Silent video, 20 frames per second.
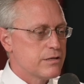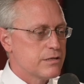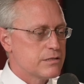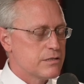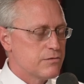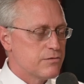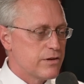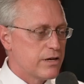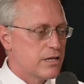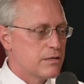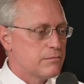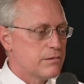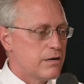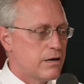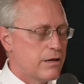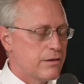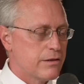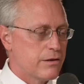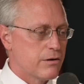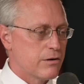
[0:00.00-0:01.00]
that's available
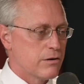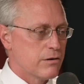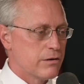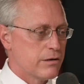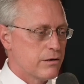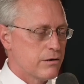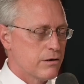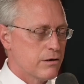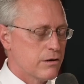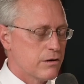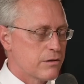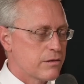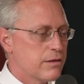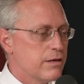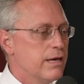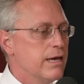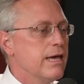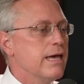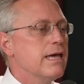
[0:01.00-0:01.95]
on the early Earth,